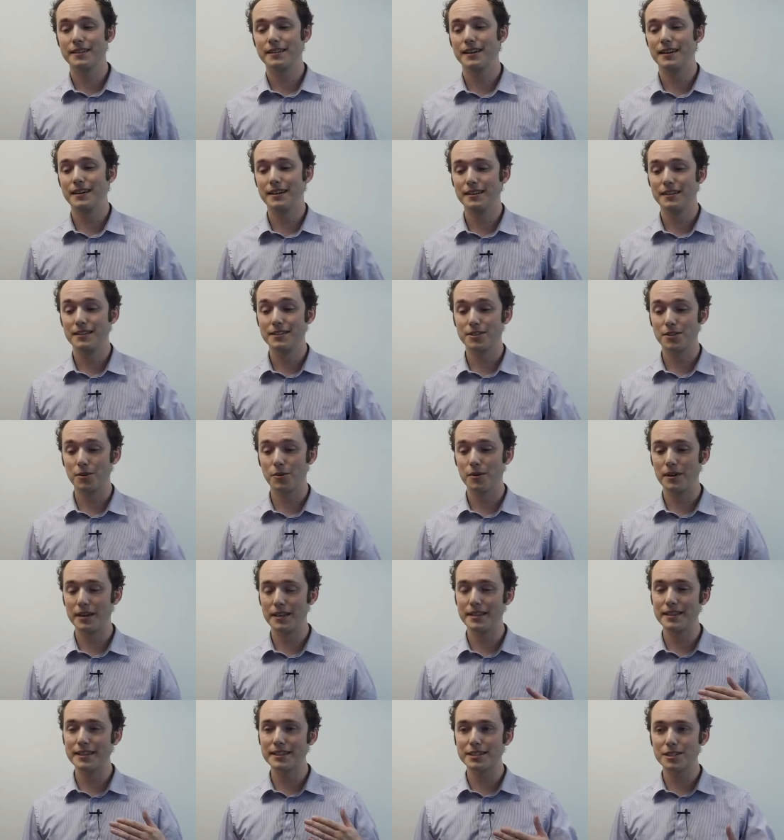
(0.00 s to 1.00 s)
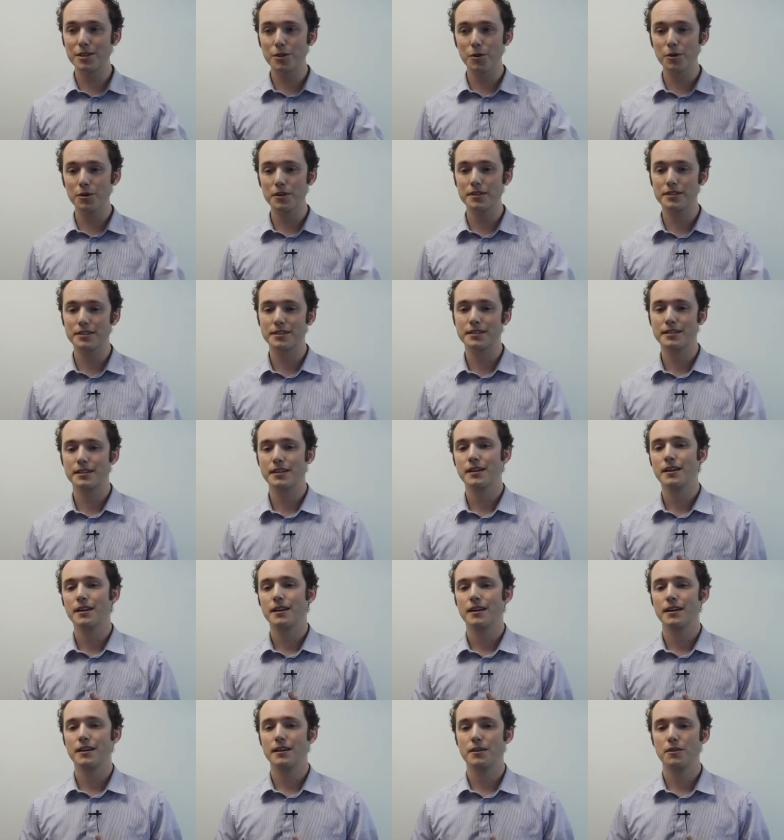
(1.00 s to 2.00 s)
Uh, so in this course,
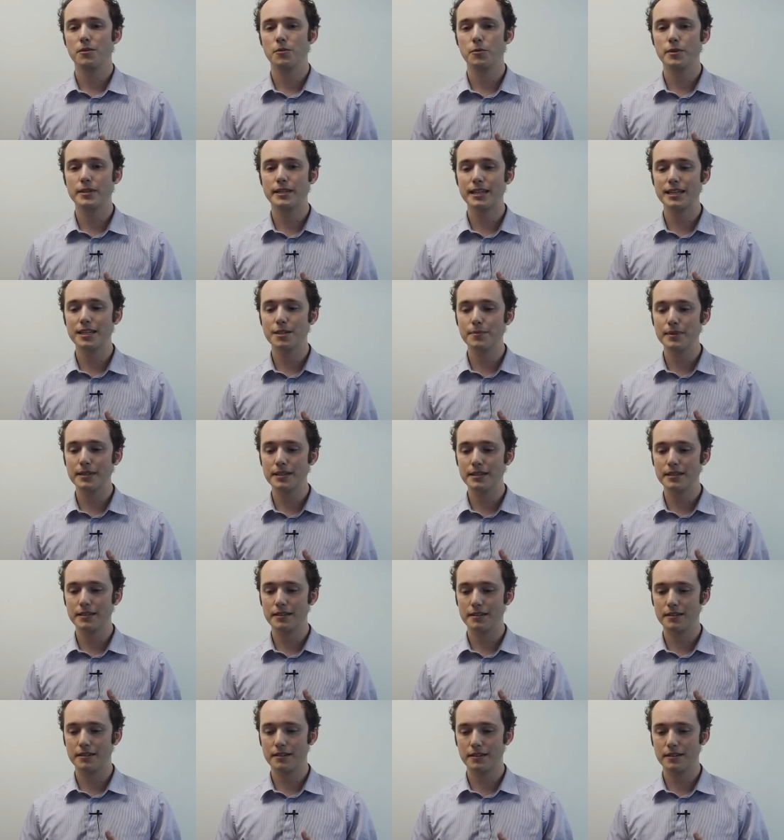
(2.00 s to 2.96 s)
uh, we tend to be,